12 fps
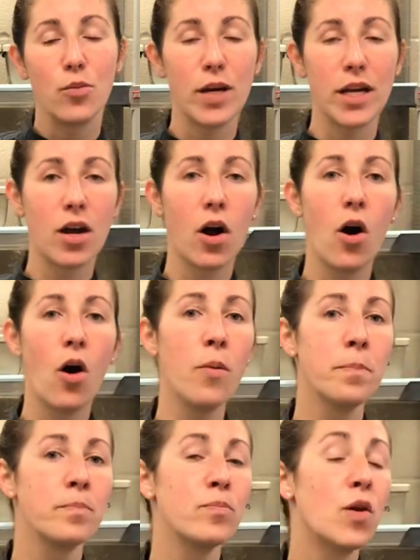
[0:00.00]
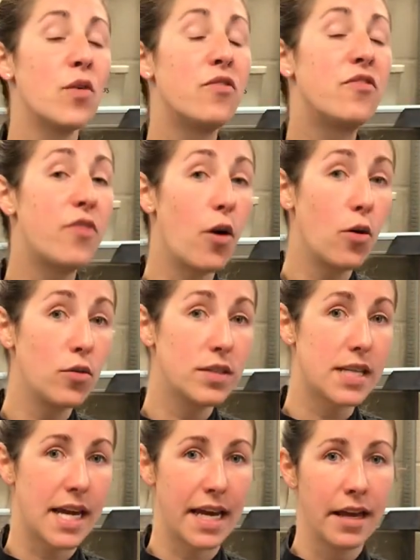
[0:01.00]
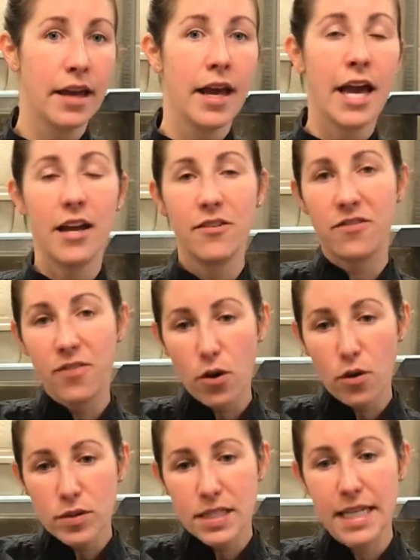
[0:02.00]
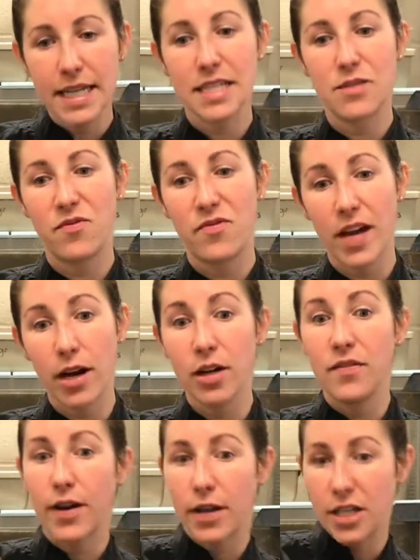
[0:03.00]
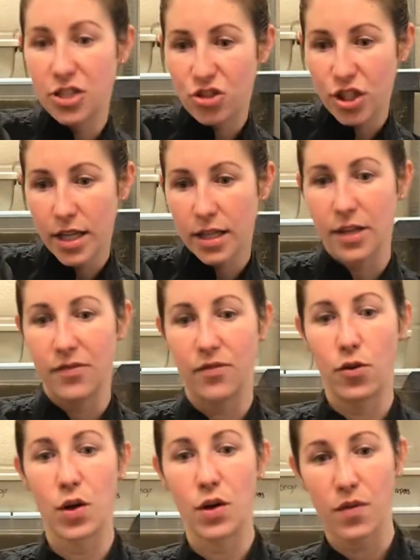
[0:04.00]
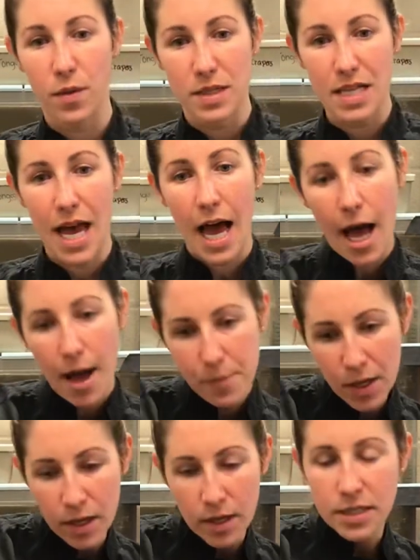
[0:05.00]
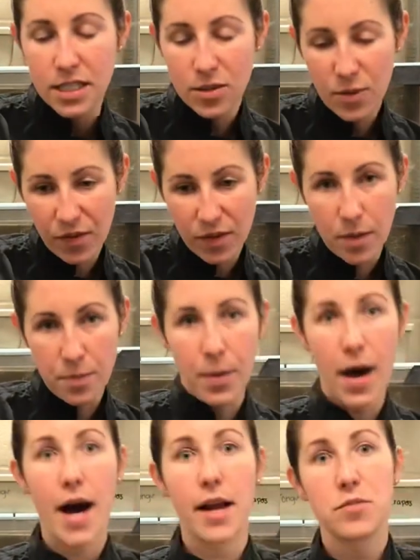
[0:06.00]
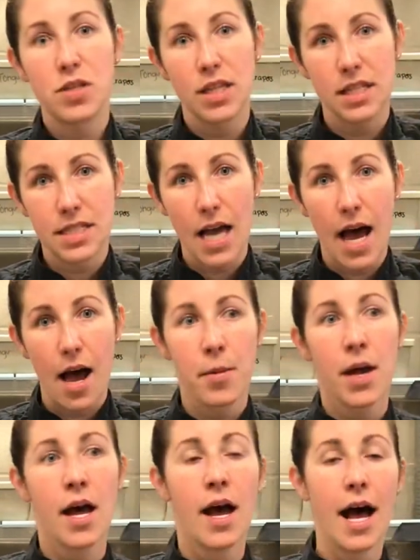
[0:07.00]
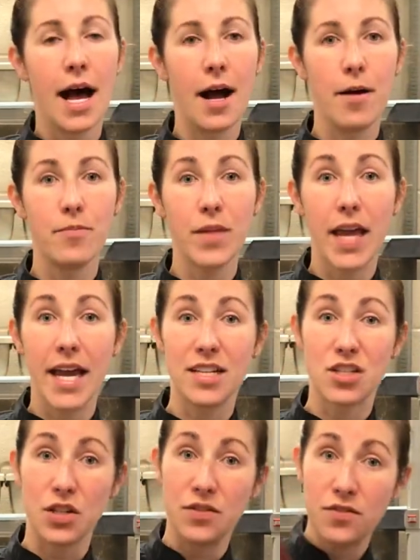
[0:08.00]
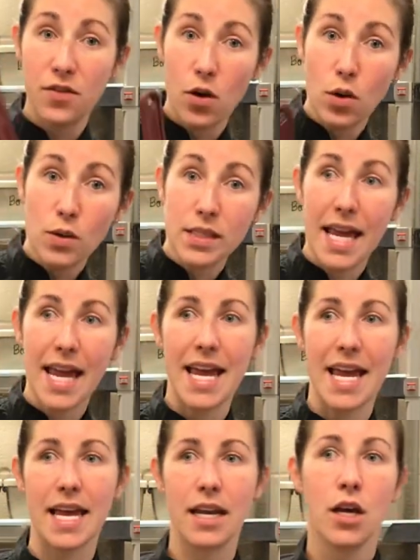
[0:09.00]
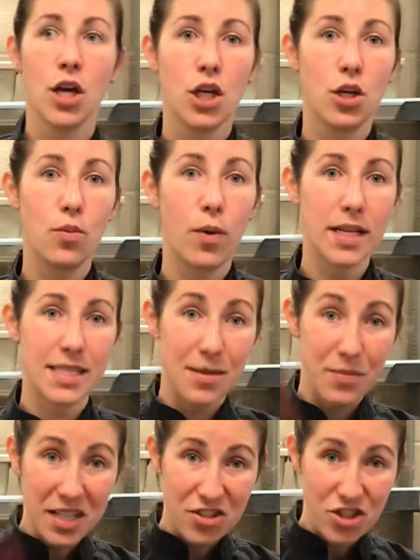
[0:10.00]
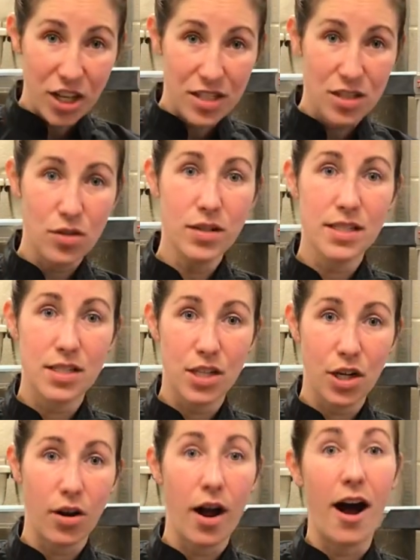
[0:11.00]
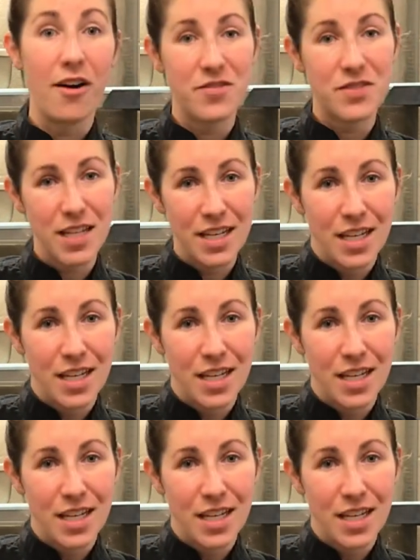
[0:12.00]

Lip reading: we call folding. And folding is very, very gently folding from the bottom to the top. And to fold in, you want something gentle, so you're often